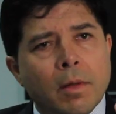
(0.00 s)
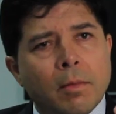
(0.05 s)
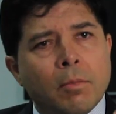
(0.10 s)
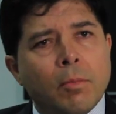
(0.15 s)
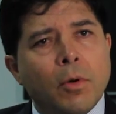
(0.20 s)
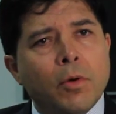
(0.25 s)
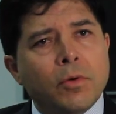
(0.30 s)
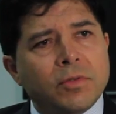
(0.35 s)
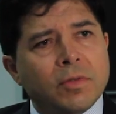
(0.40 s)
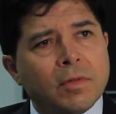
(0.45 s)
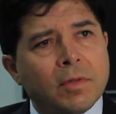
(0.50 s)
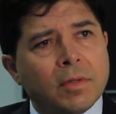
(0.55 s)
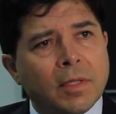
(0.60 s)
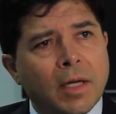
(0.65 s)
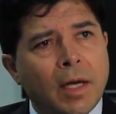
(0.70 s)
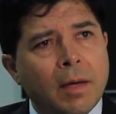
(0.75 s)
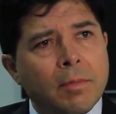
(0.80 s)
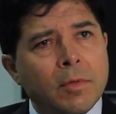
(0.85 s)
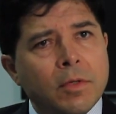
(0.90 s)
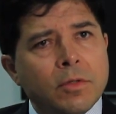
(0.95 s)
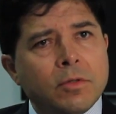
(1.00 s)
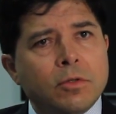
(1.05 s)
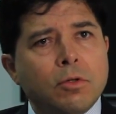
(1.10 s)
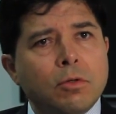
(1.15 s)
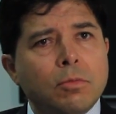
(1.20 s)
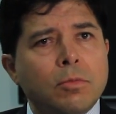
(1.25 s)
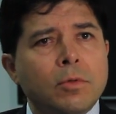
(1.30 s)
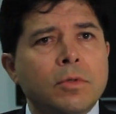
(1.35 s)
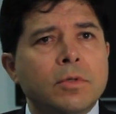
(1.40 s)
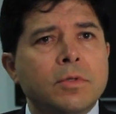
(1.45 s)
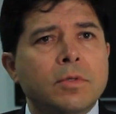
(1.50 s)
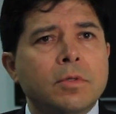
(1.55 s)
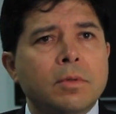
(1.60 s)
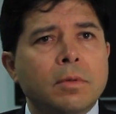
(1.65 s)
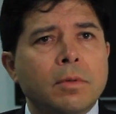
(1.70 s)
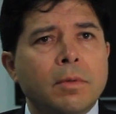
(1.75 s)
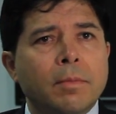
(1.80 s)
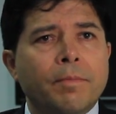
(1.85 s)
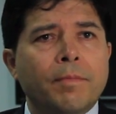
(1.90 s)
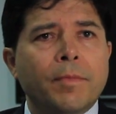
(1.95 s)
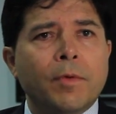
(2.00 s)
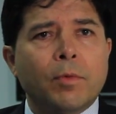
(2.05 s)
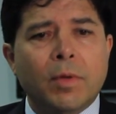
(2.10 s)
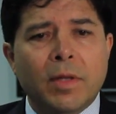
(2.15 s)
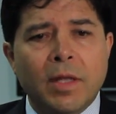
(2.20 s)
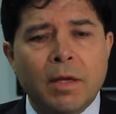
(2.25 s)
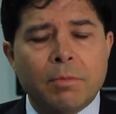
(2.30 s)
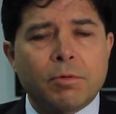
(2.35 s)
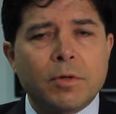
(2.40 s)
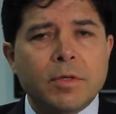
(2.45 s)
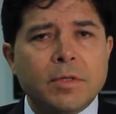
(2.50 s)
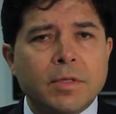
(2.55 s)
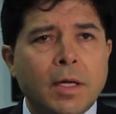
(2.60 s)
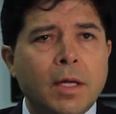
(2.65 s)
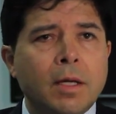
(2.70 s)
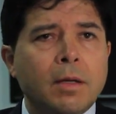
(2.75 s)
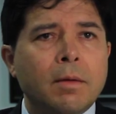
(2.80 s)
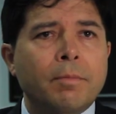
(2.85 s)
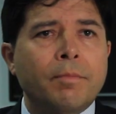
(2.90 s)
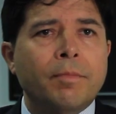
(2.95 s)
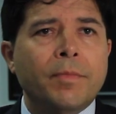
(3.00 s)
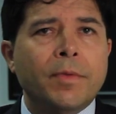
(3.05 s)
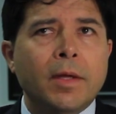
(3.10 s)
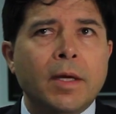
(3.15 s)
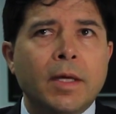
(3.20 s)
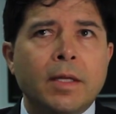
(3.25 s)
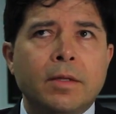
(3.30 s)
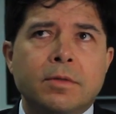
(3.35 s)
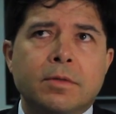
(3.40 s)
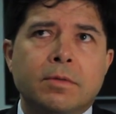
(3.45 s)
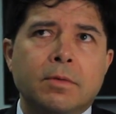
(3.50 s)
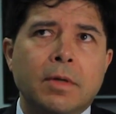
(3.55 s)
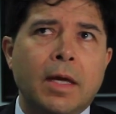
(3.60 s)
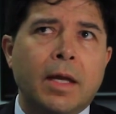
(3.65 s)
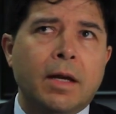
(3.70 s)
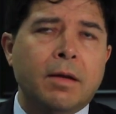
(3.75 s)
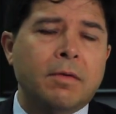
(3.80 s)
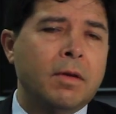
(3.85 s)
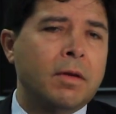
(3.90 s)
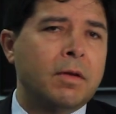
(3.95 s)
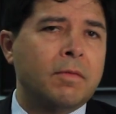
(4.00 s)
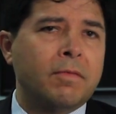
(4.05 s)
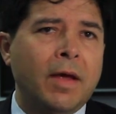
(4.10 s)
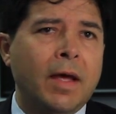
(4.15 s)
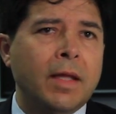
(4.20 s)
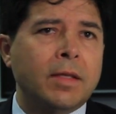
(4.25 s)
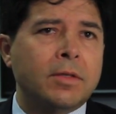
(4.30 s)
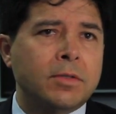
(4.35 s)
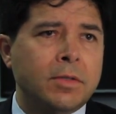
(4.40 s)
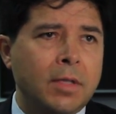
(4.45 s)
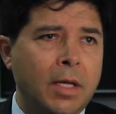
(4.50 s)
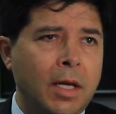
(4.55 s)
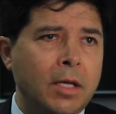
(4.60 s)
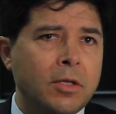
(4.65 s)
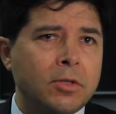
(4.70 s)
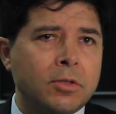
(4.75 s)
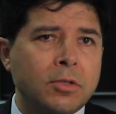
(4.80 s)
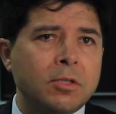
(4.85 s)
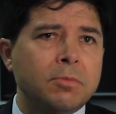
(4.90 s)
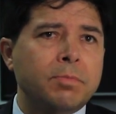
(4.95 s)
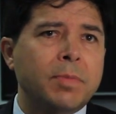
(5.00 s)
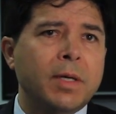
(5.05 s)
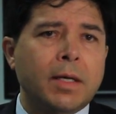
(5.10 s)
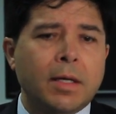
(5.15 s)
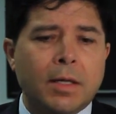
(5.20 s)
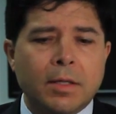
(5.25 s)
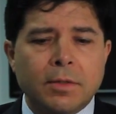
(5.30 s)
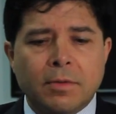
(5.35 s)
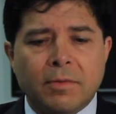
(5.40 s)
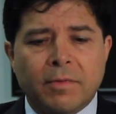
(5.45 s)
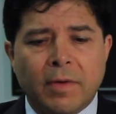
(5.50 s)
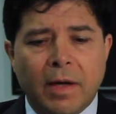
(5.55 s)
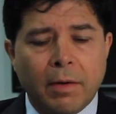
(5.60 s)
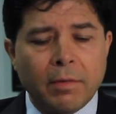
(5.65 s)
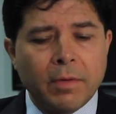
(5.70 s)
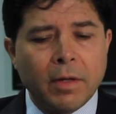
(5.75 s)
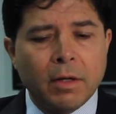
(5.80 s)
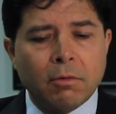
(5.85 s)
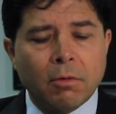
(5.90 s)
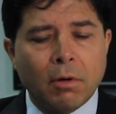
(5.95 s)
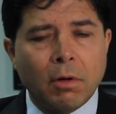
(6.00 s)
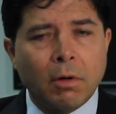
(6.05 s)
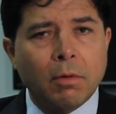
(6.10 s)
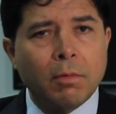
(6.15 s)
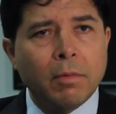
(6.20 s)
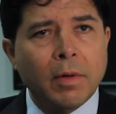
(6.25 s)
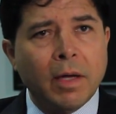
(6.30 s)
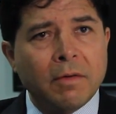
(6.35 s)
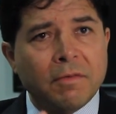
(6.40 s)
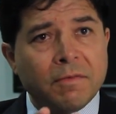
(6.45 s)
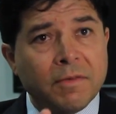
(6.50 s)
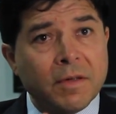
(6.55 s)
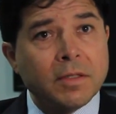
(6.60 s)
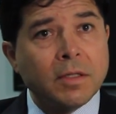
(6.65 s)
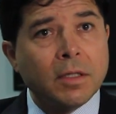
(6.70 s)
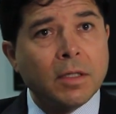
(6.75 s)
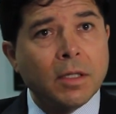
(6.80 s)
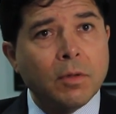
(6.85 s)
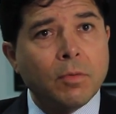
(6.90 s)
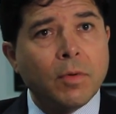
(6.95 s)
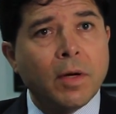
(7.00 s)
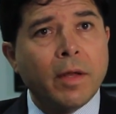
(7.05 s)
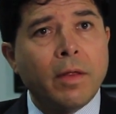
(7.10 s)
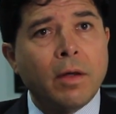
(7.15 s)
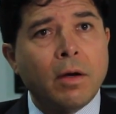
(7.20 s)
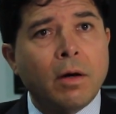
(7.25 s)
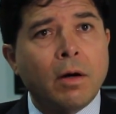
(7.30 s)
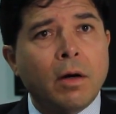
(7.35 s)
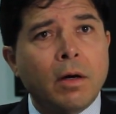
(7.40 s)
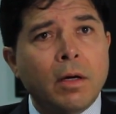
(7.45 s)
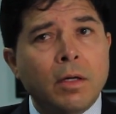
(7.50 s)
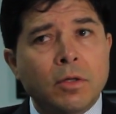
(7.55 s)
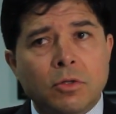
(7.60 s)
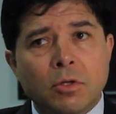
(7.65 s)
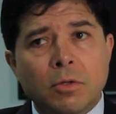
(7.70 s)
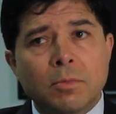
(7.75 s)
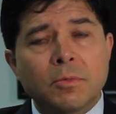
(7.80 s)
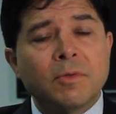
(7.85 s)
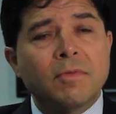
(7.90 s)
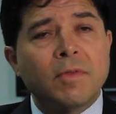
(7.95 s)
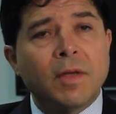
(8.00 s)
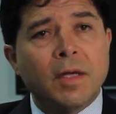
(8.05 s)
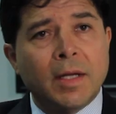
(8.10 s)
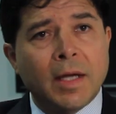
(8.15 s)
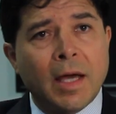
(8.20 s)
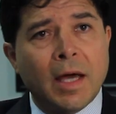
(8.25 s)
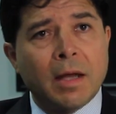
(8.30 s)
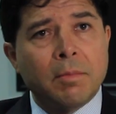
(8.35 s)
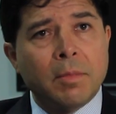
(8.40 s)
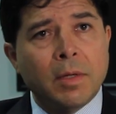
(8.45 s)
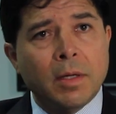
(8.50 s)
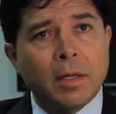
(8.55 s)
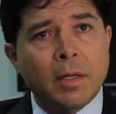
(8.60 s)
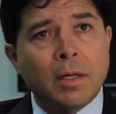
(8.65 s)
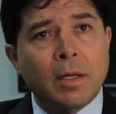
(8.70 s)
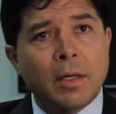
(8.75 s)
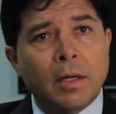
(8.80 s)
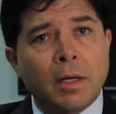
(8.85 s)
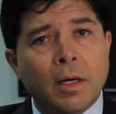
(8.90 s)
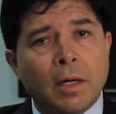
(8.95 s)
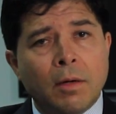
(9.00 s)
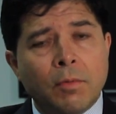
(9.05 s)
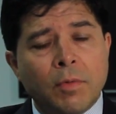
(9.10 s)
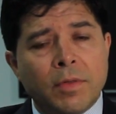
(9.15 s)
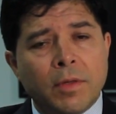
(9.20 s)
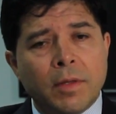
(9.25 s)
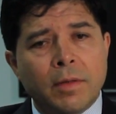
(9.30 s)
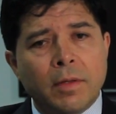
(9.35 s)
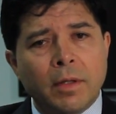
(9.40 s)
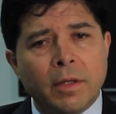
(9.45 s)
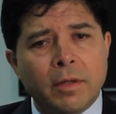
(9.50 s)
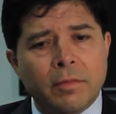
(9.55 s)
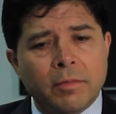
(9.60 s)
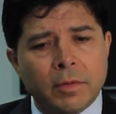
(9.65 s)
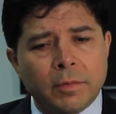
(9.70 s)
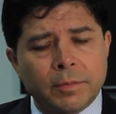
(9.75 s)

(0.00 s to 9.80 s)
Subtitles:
Most of the time, these tumors, when they present, it's at an advanced stage just because of how they grow and physically where they are in terms of the anatomy within the liver.